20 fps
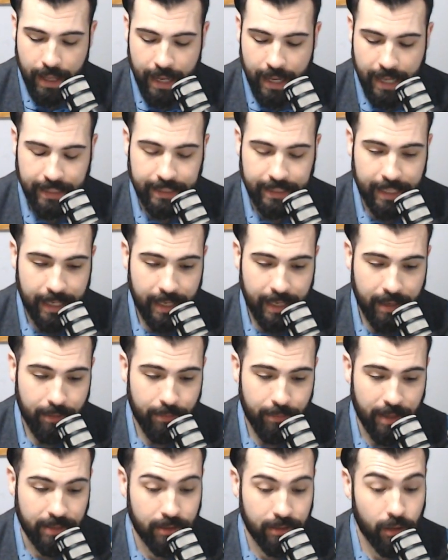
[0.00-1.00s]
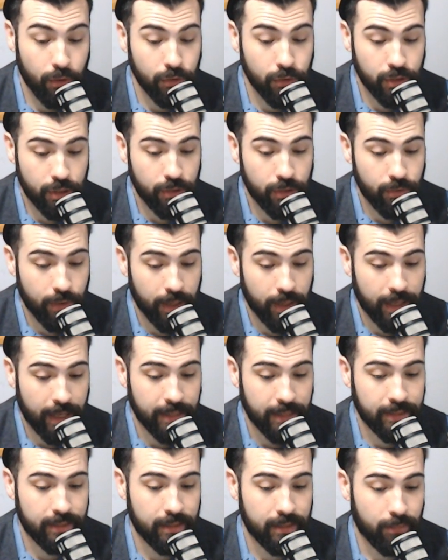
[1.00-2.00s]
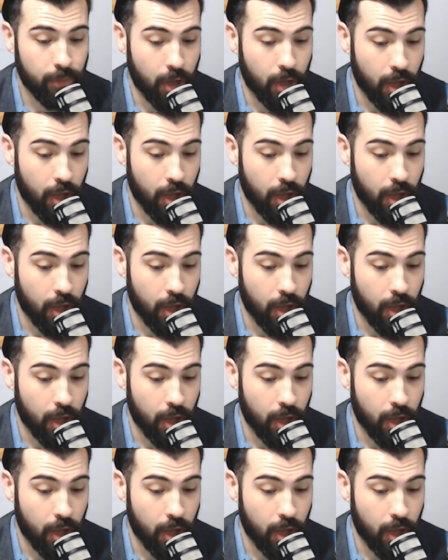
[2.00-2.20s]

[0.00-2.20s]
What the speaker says: It's those two against some